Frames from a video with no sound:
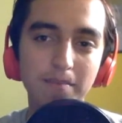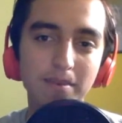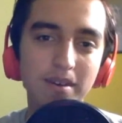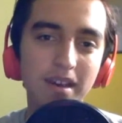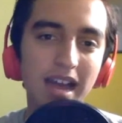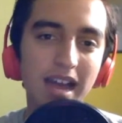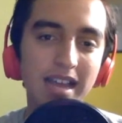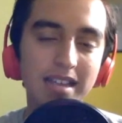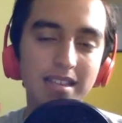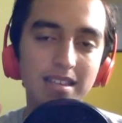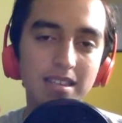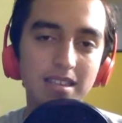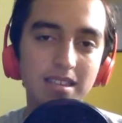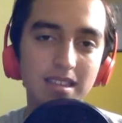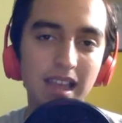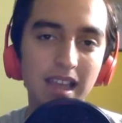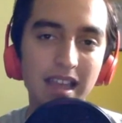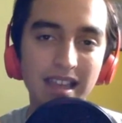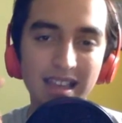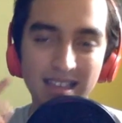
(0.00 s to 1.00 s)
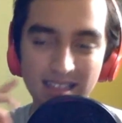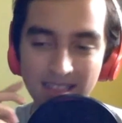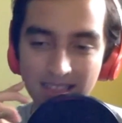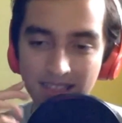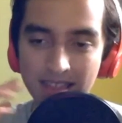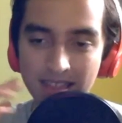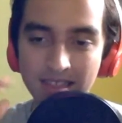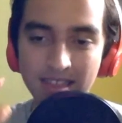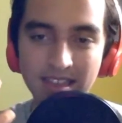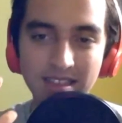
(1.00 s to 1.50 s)
But I
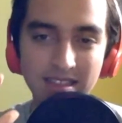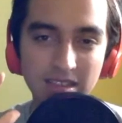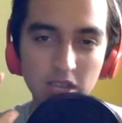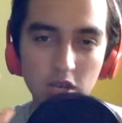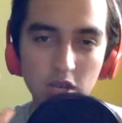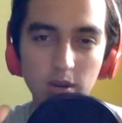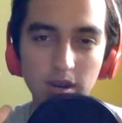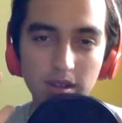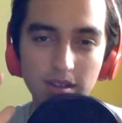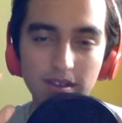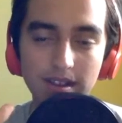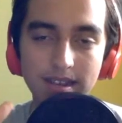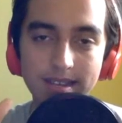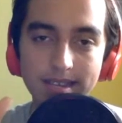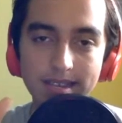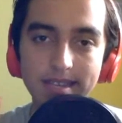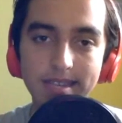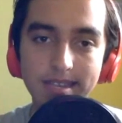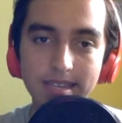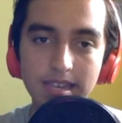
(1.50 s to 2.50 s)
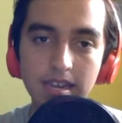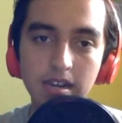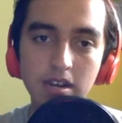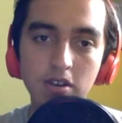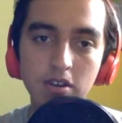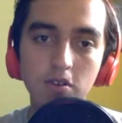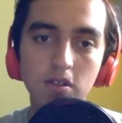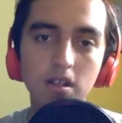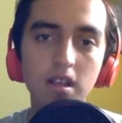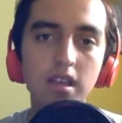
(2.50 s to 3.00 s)
think this trailer is a
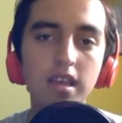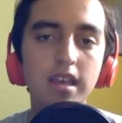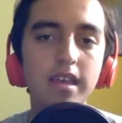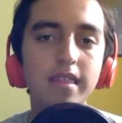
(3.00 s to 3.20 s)
signal